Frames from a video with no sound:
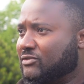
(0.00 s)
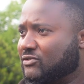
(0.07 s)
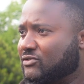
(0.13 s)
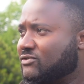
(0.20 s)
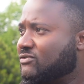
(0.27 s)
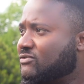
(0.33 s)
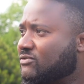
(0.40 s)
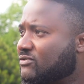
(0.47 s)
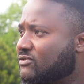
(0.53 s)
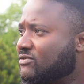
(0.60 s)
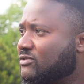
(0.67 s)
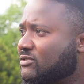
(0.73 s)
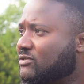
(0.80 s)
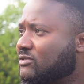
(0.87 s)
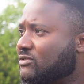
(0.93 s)

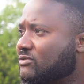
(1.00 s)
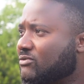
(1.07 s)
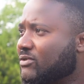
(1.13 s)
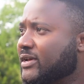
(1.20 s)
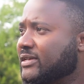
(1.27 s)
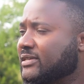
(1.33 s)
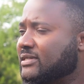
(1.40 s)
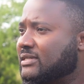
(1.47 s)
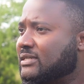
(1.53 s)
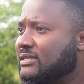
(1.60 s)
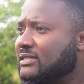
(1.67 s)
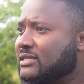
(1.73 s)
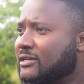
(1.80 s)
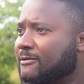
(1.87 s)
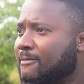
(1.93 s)

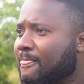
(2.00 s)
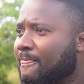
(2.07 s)
stress.